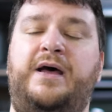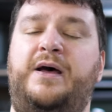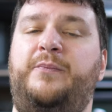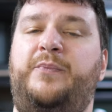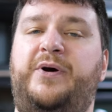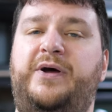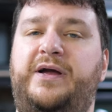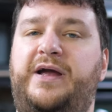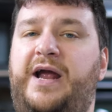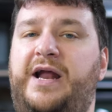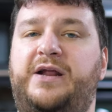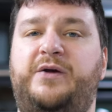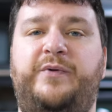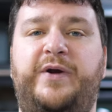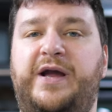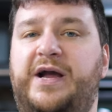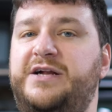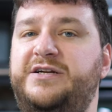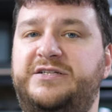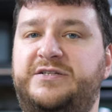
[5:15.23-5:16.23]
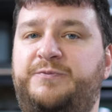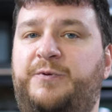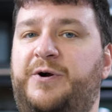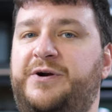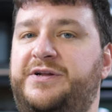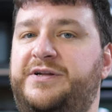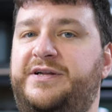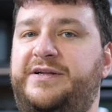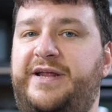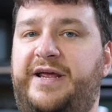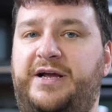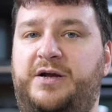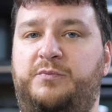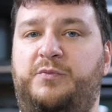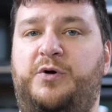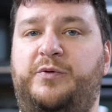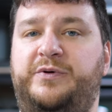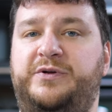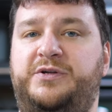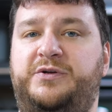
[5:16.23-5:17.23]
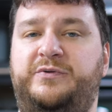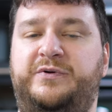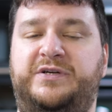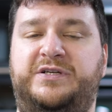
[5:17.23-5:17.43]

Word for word: But anyway, I just wanted to take a moment to